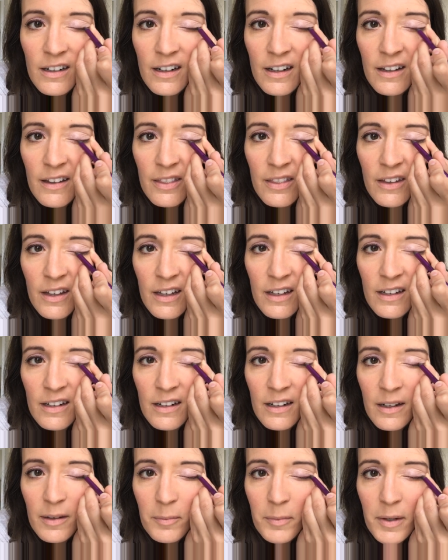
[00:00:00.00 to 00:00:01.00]
and
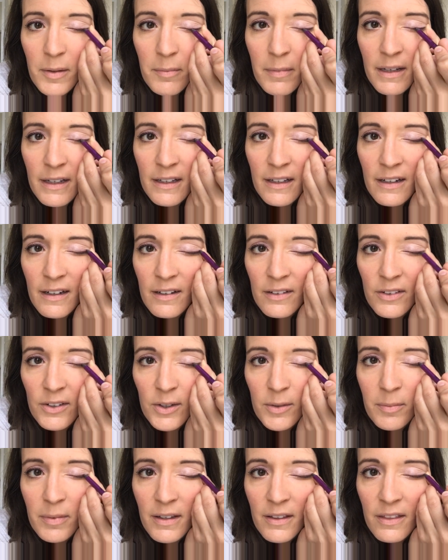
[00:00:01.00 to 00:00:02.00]
then I'm going to make it a
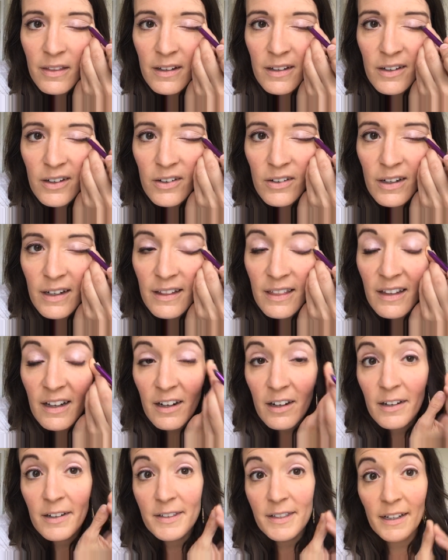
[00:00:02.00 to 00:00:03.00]
little bit thicker right
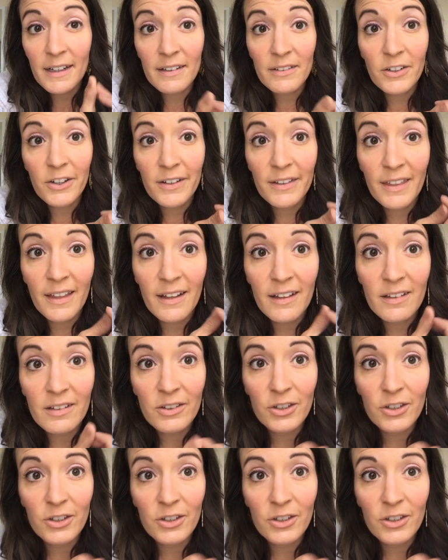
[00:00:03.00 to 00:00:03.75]
there because I like that